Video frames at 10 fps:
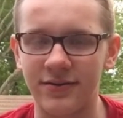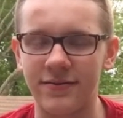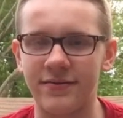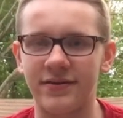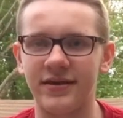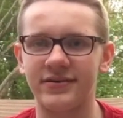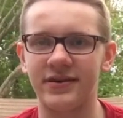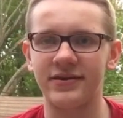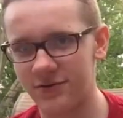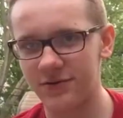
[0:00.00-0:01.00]
They say
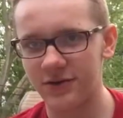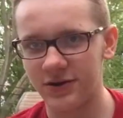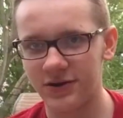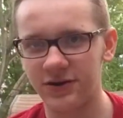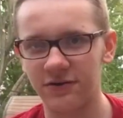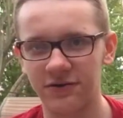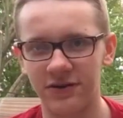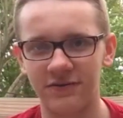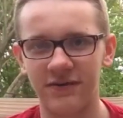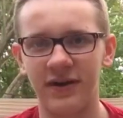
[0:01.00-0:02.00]
that Tito
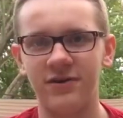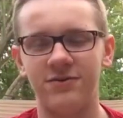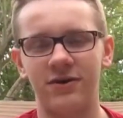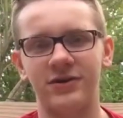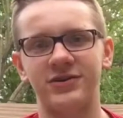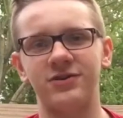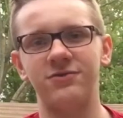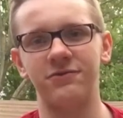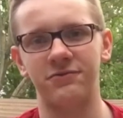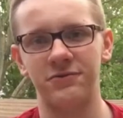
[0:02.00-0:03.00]
did find drugs in
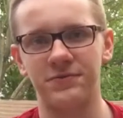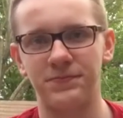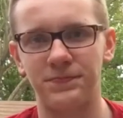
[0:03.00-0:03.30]
June's room,